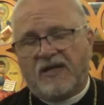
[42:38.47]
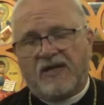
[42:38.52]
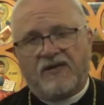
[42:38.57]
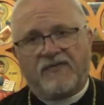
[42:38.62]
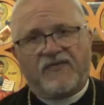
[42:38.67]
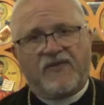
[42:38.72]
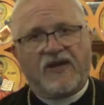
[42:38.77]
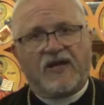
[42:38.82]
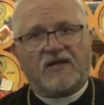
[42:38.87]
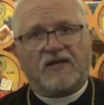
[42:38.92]

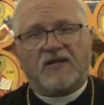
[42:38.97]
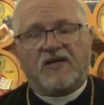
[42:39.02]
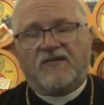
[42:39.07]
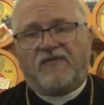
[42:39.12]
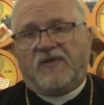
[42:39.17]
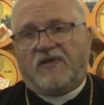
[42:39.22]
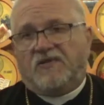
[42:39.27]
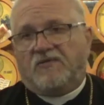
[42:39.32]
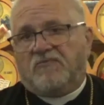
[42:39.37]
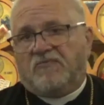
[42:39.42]
In fact,
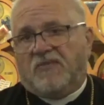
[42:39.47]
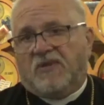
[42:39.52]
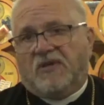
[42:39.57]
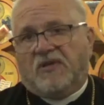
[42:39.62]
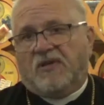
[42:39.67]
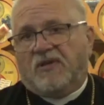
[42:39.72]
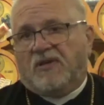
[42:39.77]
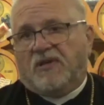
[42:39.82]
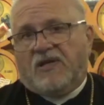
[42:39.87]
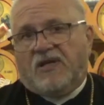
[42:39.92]
even
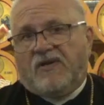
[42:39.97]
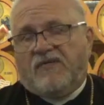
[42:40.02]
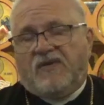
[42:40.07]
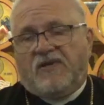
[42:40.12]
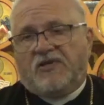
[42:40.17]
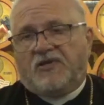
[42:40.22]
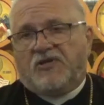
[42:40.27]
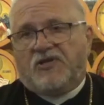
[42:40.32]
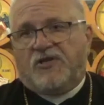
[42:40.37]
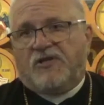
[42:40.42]

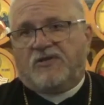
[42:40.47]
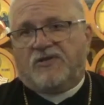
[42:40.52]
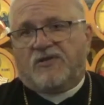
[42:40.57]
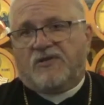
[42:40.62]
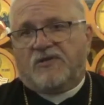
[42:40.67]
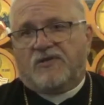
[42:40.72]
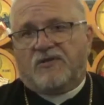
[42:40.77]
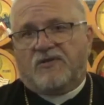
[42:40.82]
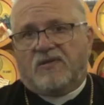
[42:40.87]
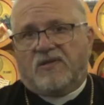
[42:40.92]
even
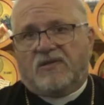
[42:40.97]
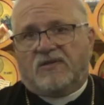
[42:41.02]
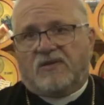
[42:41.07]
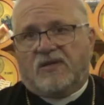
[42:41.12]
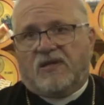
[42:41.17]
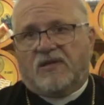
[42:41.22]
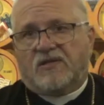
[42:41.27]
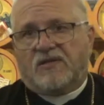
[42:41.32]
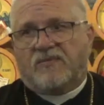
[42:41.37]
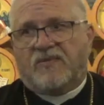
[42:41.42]
Jesus uh,
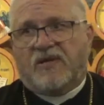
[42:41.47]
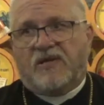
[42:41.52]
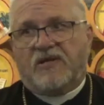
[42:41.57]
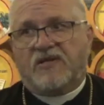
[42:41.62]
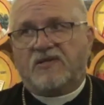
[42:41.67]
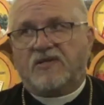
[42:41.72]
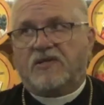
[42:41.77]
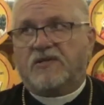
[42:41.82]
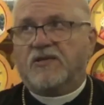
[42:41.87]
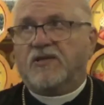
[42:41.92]
talks about.
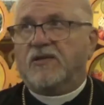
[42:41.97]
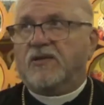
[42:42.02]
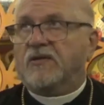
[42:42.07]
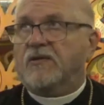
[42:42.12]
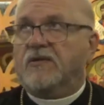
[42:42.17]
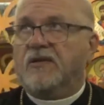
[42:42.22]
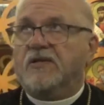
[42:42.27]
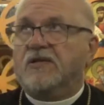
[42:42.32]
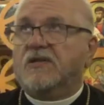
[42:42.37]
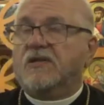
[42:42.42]
He says, you
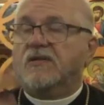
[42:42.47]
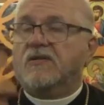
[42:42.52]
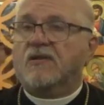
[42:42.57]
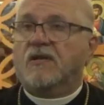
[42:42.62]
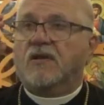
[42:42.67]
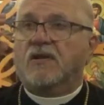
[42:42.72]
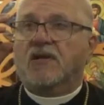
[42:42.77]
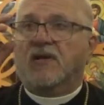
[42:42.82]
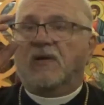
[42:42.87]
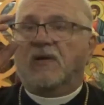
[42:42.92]
know, he says,